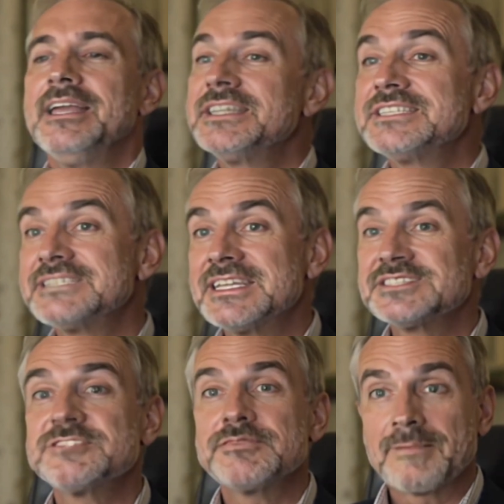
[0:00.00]
This
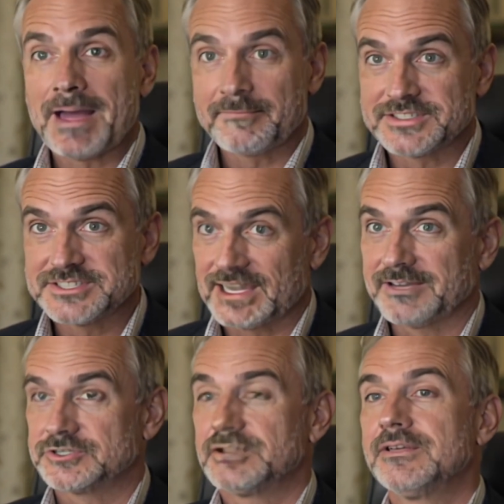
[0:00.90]
isn't about
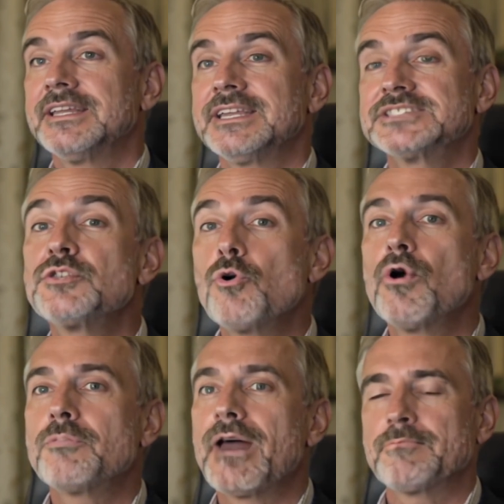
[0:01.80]
nostalgia. It's not
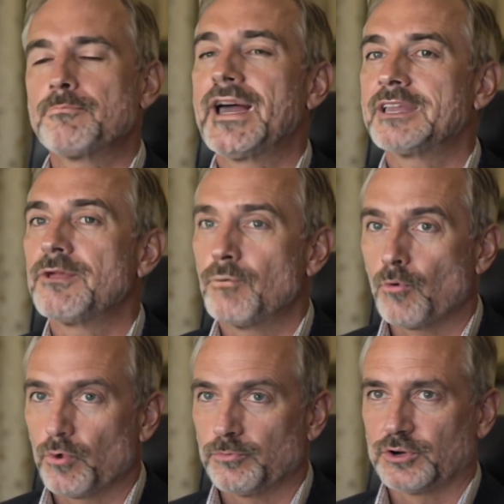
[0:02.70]
about breaking
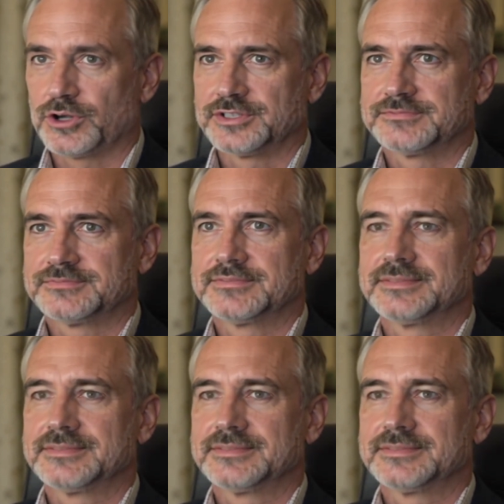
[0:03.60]
what works.